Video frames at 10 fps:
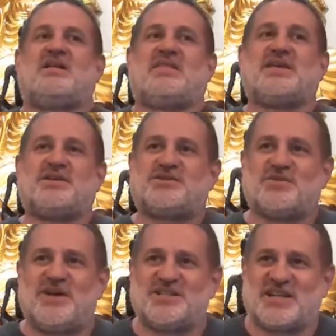Thank you
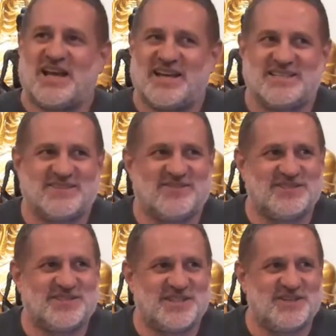so much, guys. We'll
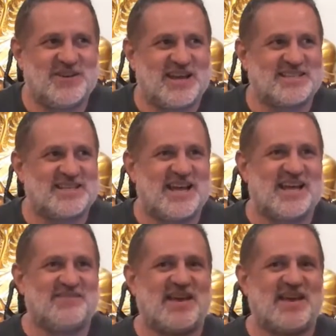see you next time.